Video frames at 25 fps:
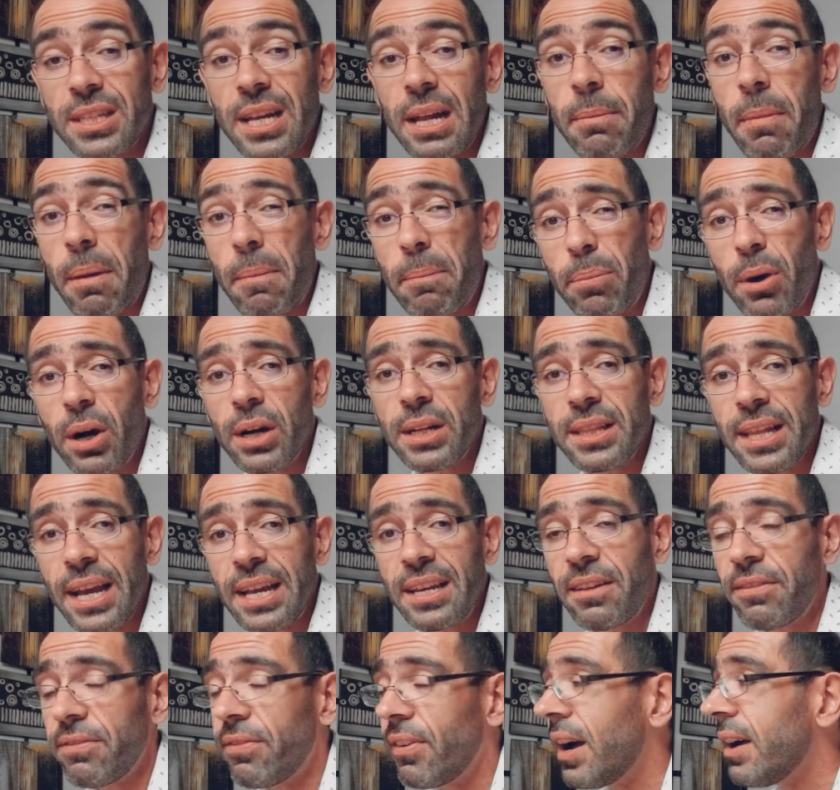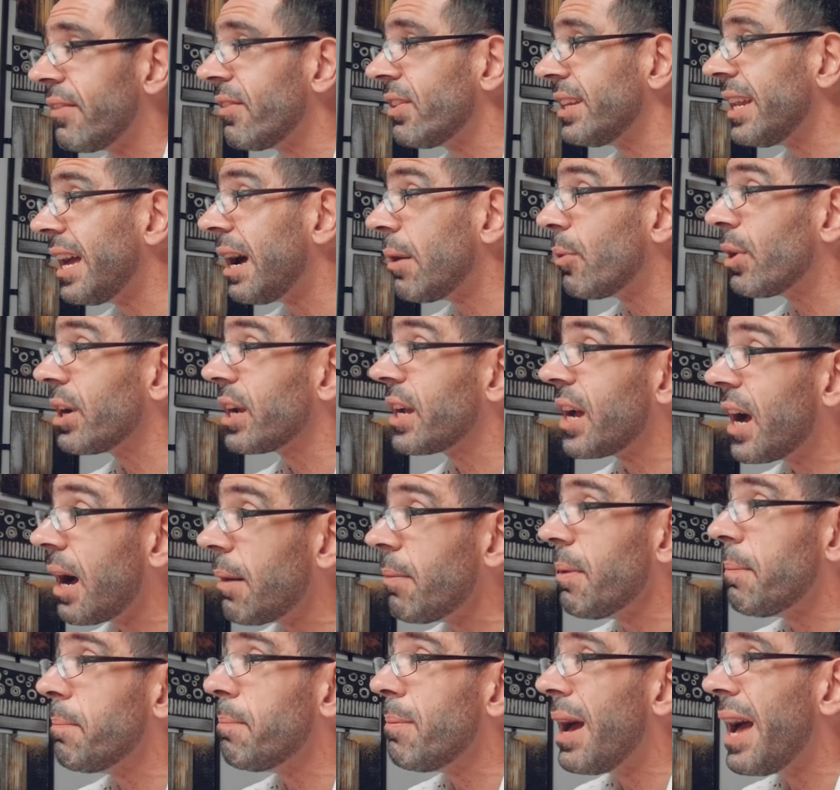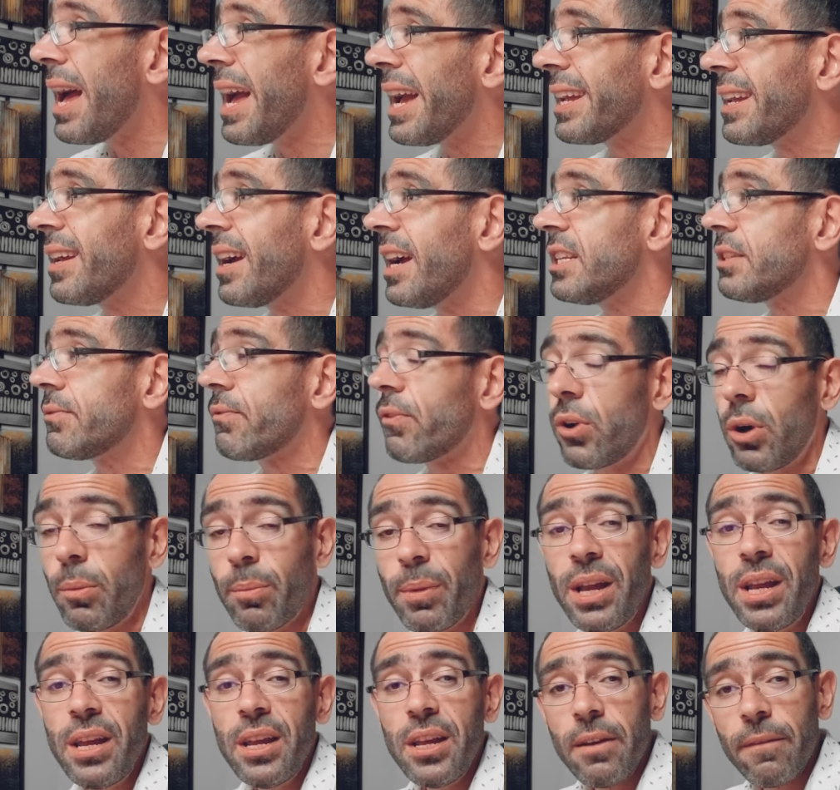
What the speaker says: Got him $1.95 on that one. Coming back, guys, from